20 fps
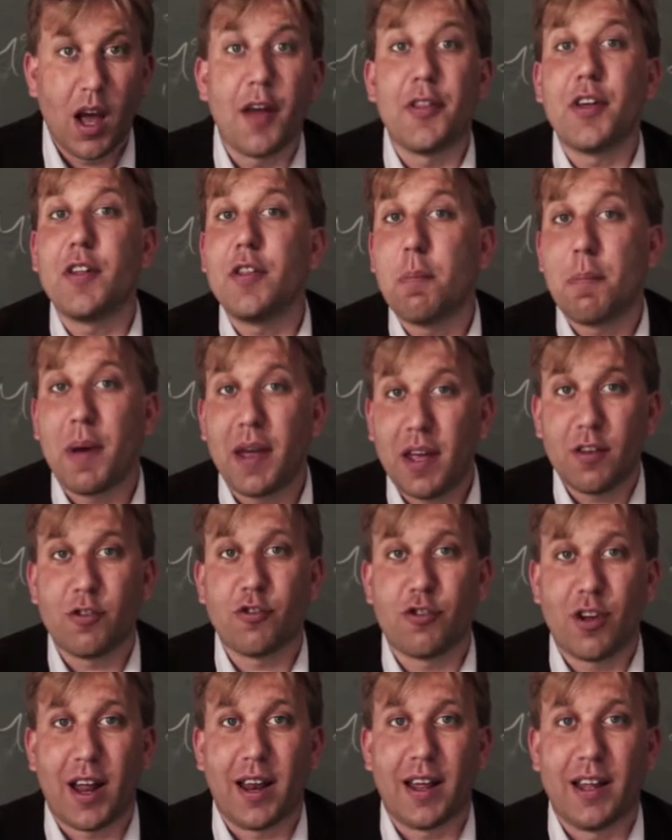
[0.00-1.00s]
I think the
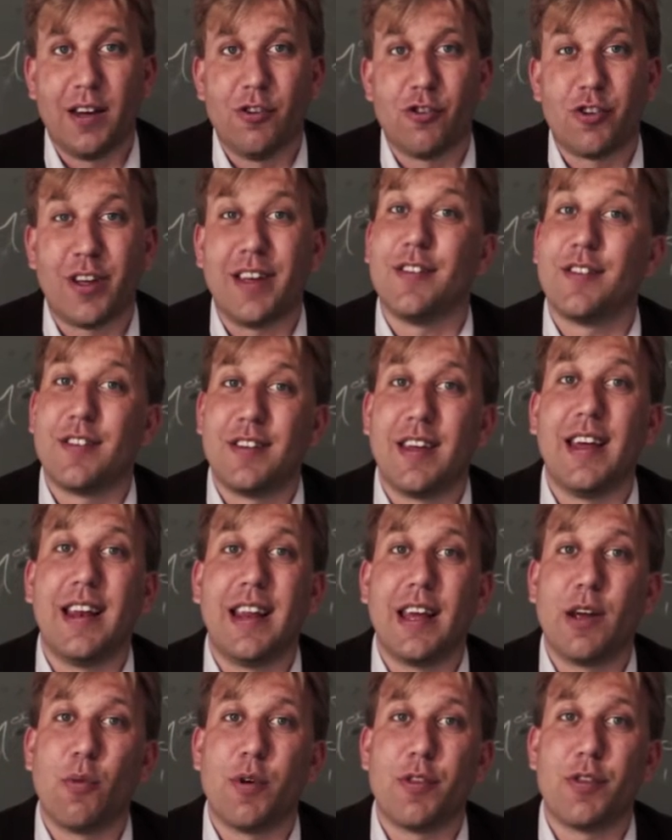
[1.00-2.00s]
biggest challenge is
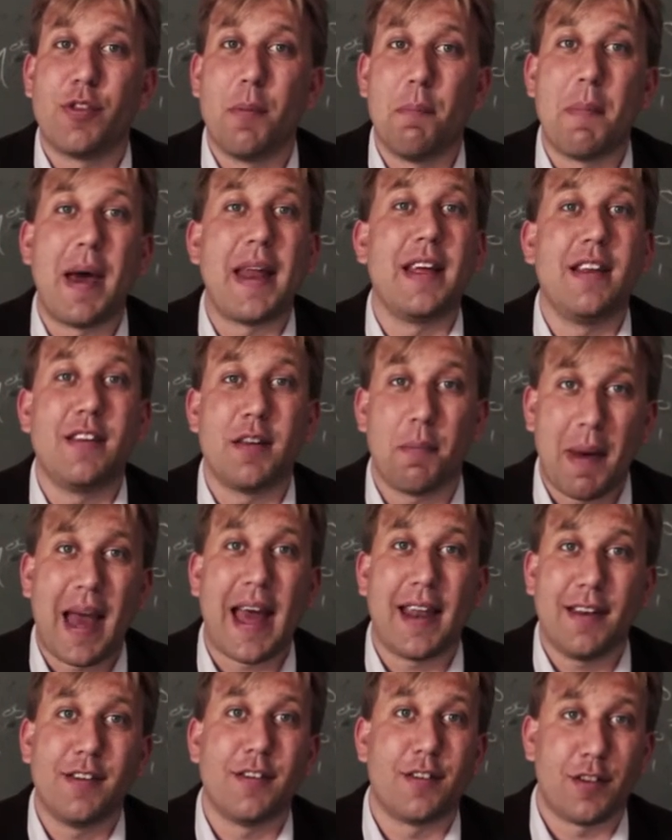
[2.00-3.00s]
dealing with the many
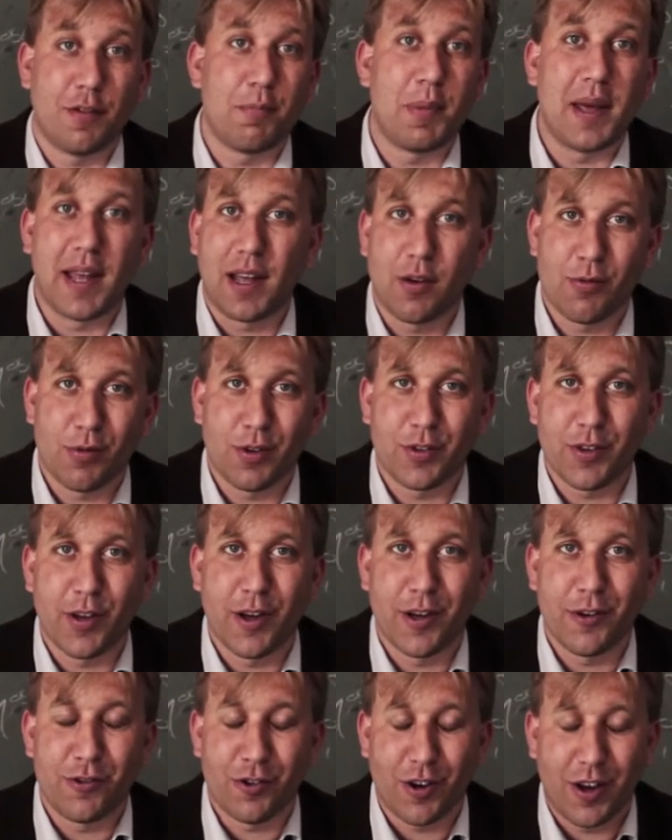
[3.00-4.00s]
demands of being a
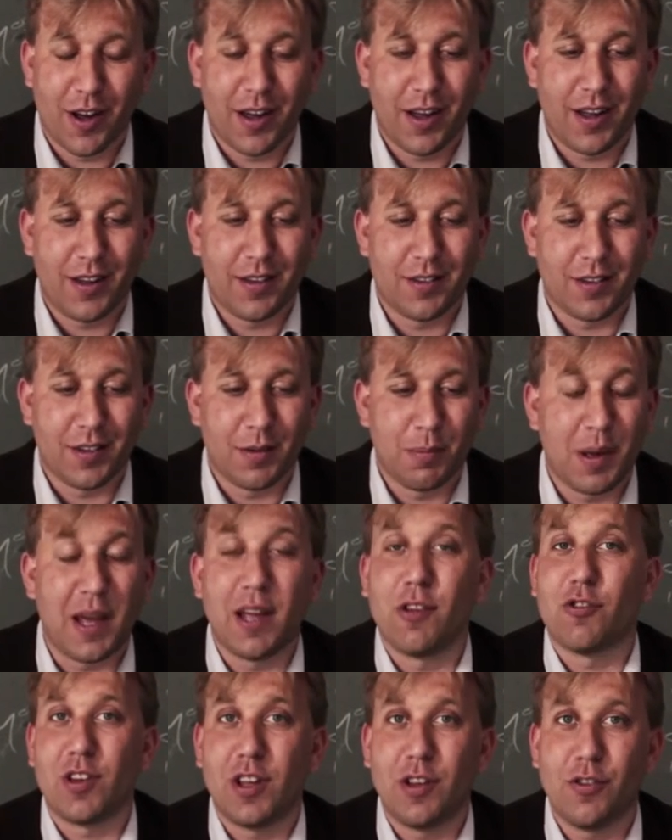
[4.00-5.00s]
researcher. As a
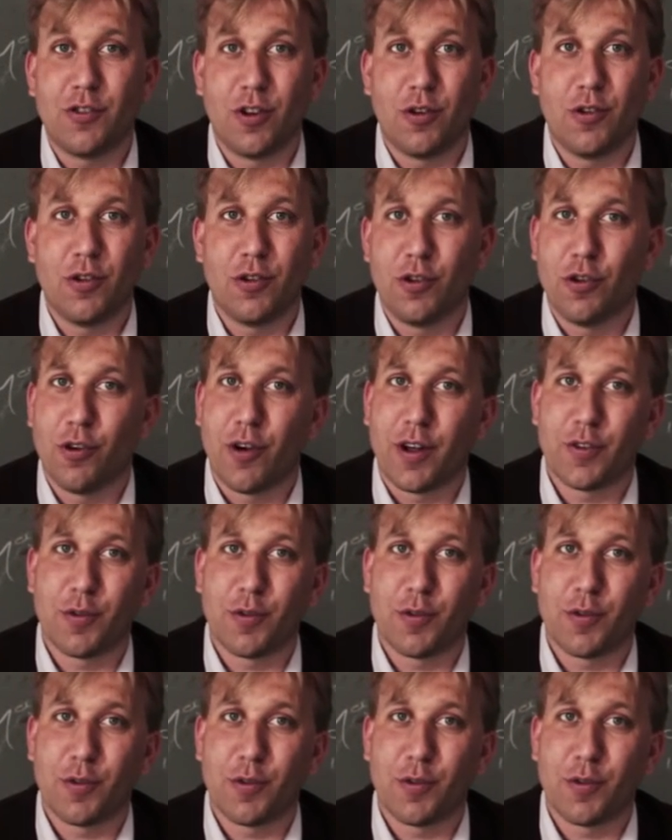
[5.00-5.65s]
PhD student, you're